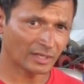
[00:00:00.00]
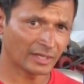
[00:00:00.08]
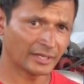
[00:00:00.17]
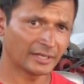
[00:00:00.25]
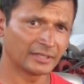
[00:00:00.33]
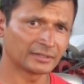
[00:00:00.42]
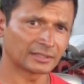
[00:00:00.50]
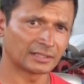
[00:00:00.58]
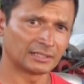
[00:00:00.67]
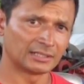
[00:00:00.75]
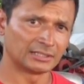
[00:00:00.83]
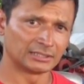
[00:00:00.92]
And
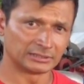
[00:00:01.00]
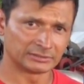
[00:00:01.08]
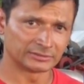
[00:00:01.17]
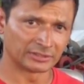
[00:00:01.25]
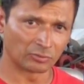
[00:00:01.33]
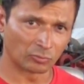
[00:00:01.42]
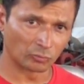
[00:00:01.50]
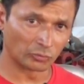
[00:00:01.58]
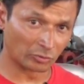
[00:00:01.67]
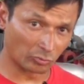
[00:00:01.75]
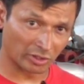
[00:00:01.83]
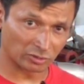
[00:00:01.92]
uh, the,
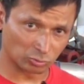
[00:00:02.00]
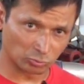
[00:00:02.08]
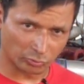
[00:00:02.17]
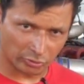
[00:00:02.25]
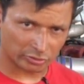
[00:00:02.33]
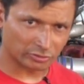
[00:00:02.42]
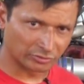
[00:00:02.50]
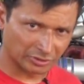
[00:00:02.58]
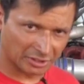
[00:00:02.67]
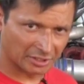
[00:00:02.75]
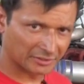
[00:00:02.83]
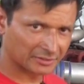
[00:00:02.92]
the way to work
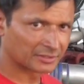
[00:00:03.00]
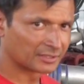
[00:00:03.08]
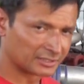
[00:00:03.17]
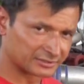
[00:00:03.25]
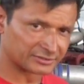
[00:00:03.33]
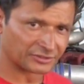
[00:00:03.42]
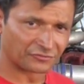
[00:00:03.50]
on them is